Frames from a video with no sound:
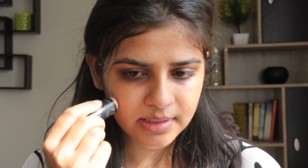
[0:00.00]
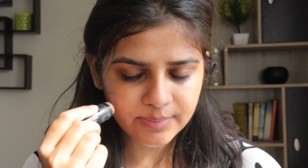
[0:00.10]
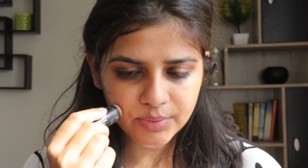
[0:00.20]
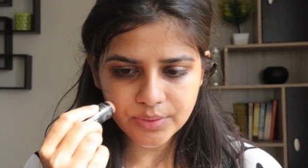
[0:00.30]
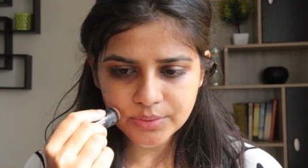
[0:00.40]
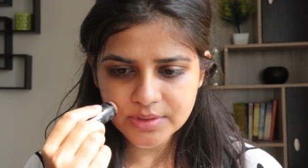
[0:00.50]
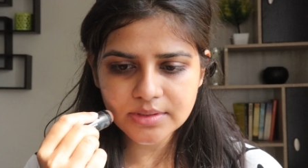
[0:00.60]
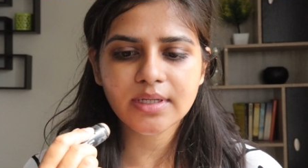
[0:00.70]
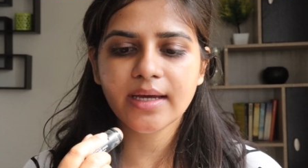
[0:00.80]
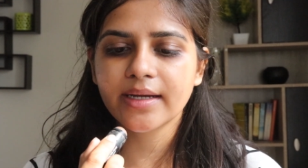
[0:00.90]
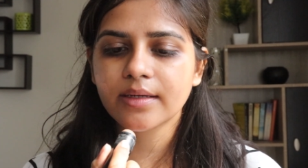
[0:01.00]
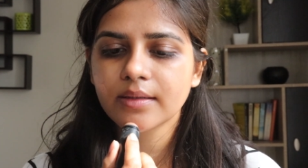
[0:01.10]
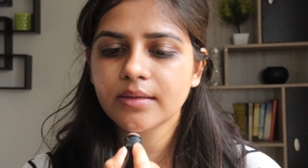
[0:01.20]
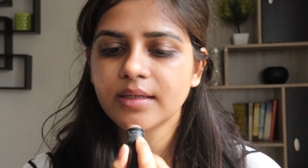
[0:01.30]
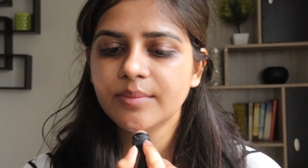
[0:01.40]
And I'm going to just hide
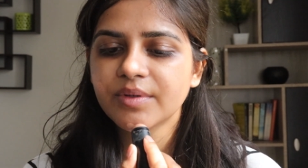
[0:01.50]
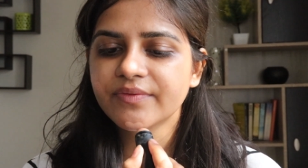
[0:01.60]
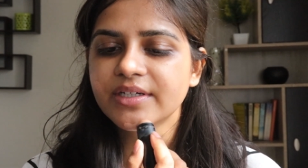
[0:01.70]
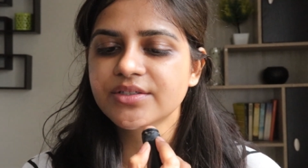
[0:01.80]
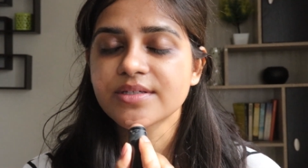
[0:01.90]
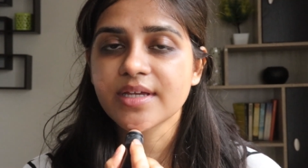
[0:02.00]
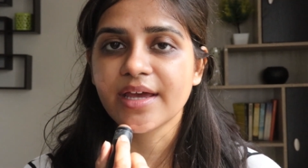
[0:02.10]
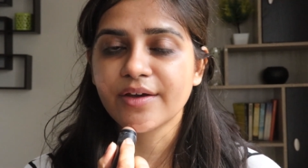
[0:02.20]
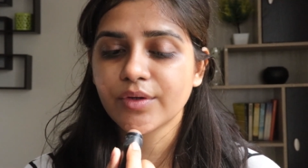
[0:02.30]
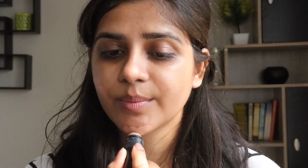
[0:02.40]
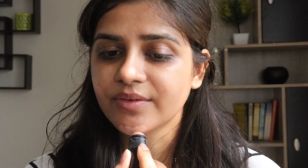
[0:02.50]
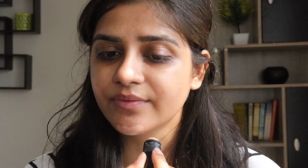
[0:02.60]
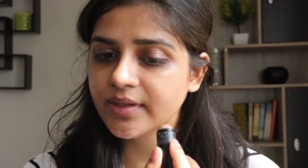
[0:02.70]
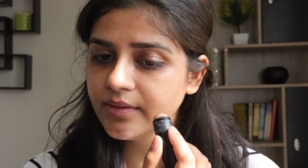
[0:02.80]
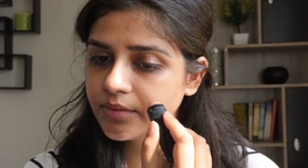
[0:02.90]
the imperfections I have on my
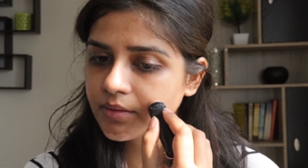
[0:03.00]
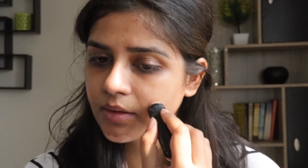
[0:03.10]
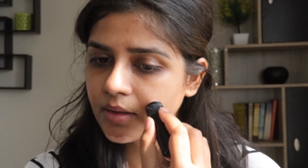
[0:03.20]
face.